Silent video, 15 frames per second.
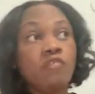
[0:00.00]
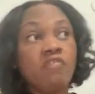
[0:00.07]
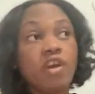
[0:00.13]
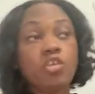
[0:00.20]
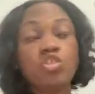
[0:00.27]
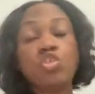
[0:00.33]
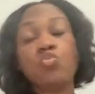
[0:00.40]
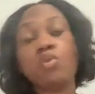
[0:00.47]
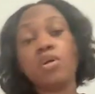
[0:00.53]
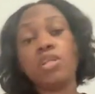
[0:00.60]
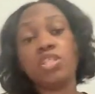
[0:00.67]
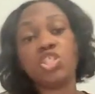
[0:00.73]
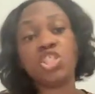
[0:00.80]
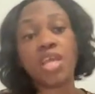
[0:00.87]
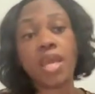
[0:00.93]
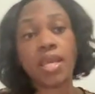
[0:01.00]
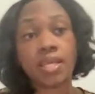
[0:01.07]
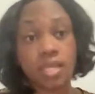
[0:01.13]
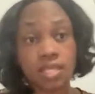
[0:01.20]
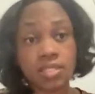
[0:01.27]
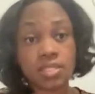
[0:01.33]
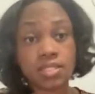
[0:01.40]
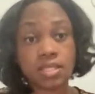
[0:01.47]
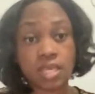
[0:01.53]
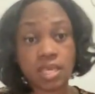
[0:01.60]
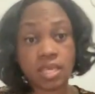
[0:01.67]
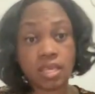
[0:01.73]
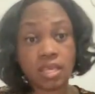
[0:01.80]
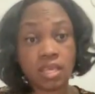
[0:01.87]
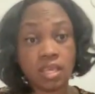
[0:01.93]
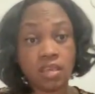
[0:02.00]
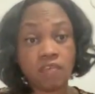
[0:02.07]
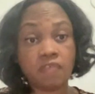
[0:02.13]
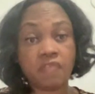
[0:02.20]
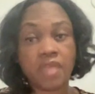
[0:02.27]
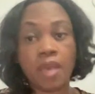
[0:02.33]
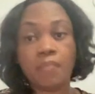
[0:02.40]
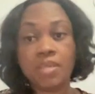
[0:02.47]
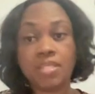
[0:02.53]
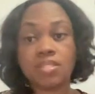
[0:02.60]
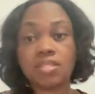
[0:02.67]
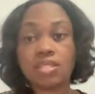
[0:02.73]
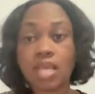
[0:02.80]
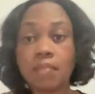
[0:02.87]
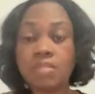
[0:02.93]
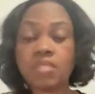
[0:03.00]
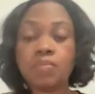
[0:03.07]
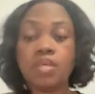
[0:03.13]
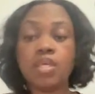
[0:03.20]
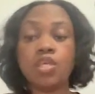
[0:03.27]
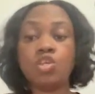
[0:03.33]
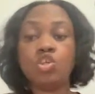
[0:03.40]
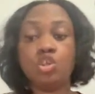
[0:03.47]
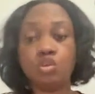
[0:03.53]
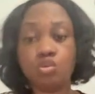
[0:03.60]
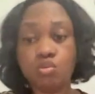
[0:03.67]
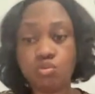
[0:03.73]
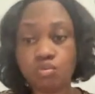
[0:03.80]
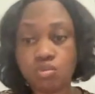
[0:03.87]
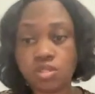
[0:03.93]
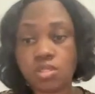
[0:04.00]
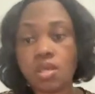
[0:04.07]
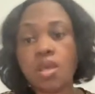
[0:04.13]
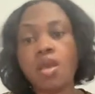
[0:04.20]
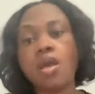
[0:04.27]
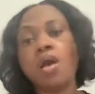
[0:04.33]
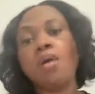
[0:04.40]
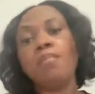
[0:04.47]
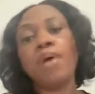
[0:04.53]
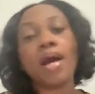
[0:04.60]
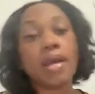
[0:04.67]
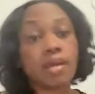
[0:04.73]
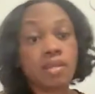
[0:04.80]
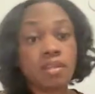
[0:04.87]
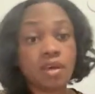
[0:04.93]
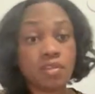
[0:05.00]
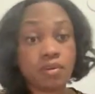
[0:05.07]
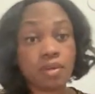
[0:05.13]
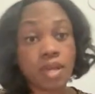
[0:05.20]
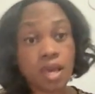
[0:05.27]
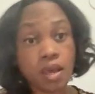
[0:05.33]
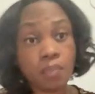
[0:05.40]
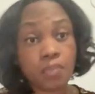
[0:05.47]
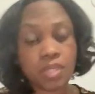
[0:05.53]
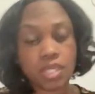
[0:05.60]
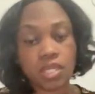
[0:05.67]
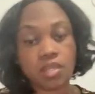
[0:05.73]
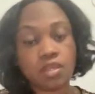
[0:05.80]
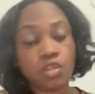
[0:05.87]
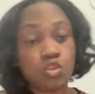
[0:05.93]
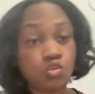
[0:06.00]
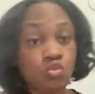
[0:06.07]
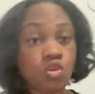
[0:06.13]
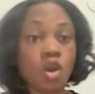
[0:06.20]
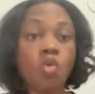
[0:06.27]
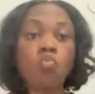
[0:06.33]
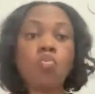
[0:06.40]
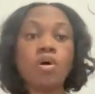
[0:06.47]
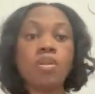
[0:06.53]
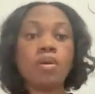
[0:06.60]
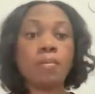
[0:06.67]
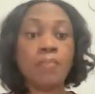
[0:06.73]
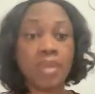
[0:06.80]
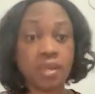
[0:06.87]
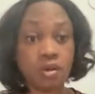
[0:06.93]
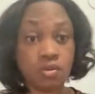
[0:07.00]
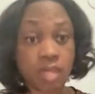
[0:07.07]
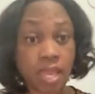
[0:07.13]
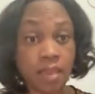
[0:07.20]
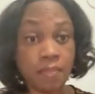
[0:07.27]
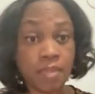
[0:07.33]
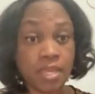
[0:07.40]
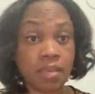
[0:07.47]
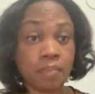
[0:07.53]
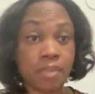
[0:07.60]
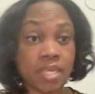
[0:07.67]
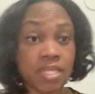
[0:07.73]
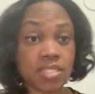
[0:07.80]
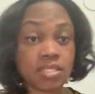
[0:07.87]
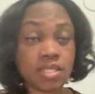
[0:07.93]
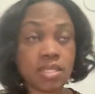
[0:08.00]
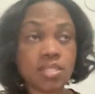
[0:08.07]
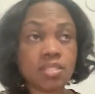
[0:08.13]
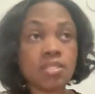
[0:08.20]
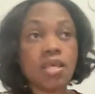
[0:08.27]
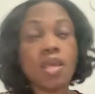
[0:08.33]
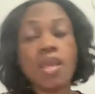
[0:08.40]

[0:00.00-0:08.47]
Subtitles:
First, you want to check and see if that business name is being used by another company. You don't want to build a big business